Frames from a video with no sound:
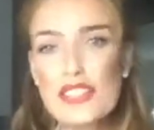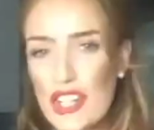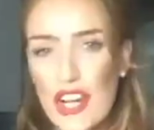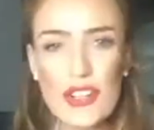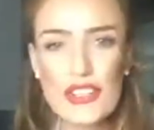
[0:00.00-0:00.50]
you
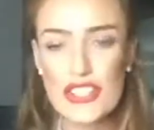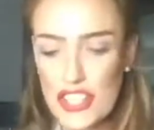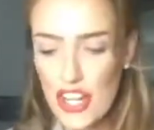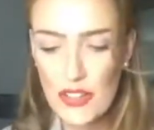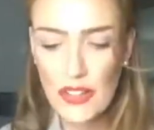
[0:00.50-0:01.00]
know, as you
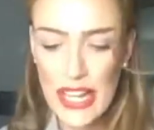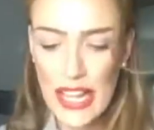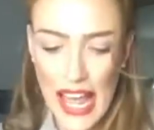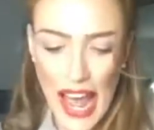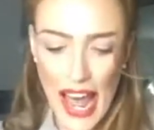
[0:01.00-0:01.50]
do.
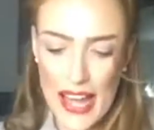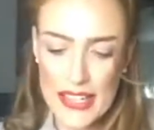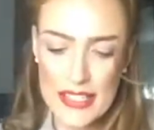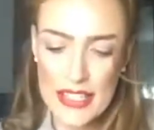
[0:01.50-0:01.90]
And